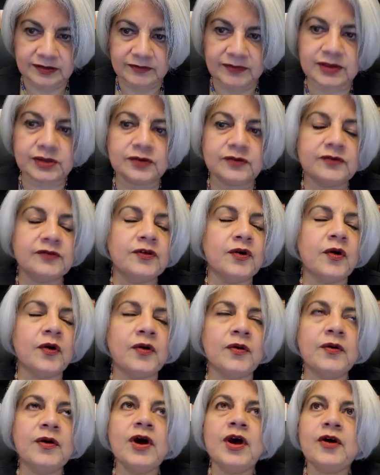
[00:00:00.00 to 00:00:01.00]
When you
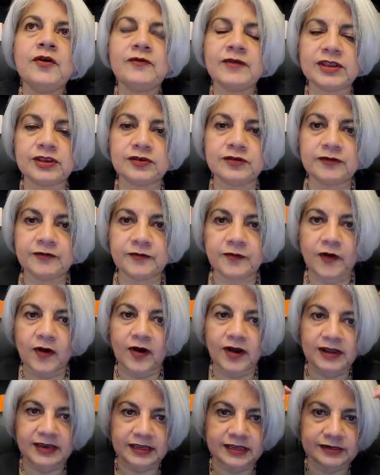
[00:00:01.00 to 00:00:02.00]
go, when you
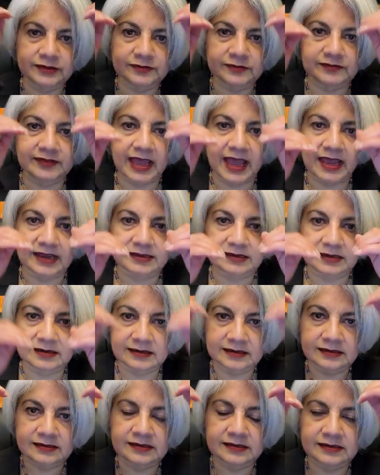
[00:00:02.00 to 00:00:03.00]
fall into that
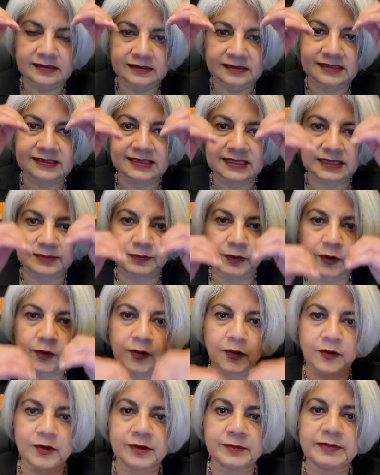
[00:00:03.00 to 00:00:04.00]
deep
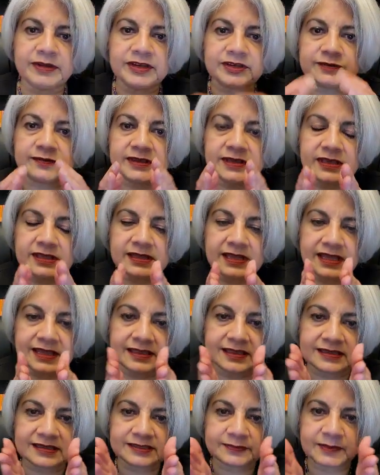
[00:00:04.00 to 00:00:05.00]
hole between
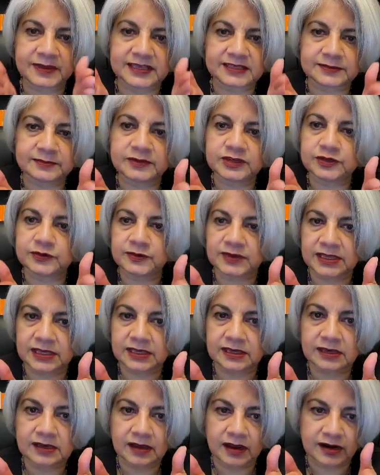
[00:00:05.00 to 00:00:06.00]
in the space
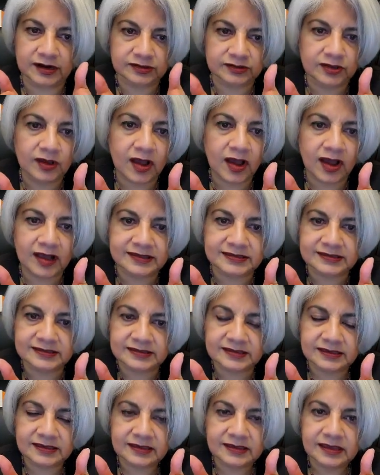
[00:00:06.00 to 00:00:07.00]
between our
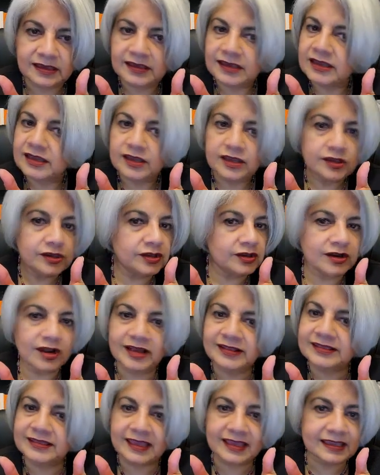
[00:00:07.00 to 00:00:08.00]
thoughts you're
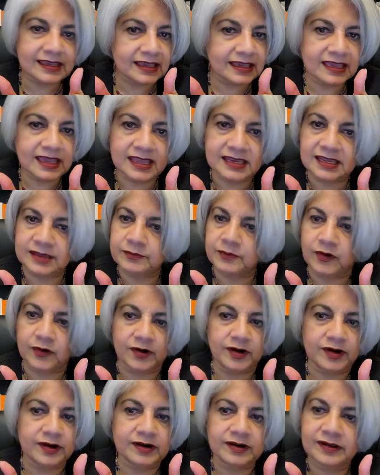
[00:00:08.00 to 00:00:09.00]
not thinking
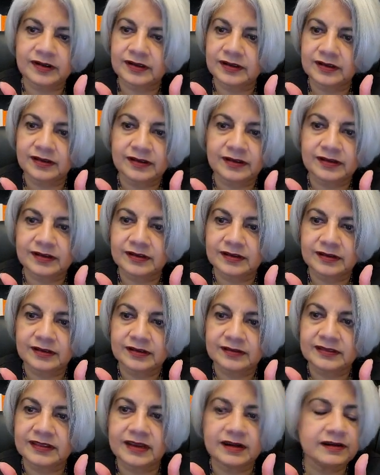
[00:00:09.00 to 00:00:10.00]
anymore
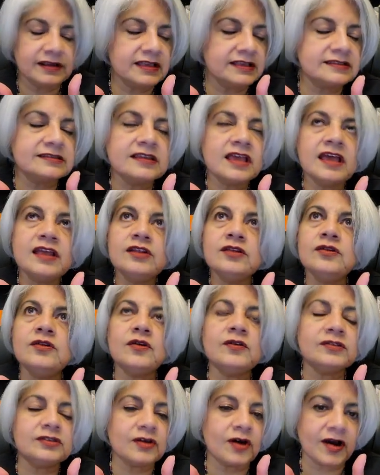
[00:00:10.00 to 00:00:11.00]
there is
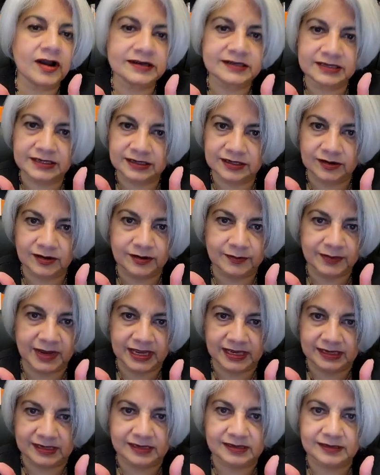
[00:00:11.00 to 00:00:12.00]
no thought in your
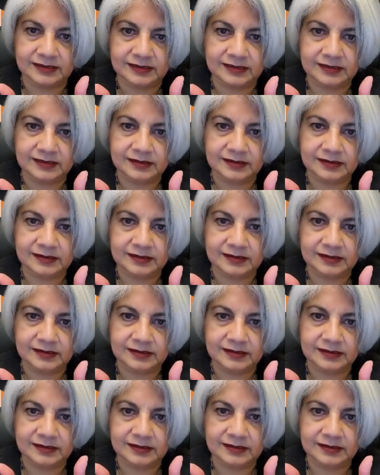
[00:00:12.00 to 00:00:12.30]
mind